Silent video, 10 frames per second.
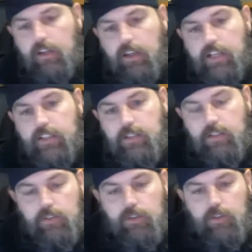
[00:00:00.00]
next
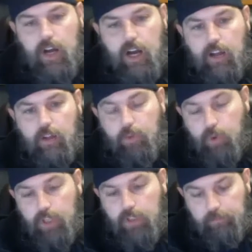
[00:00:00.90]
to the
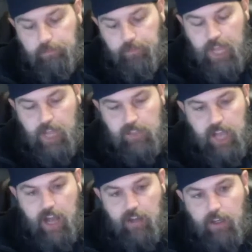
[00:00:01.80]
Point
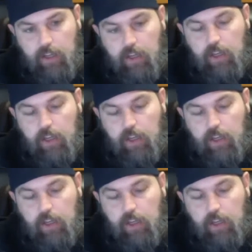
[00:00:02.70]
downtown,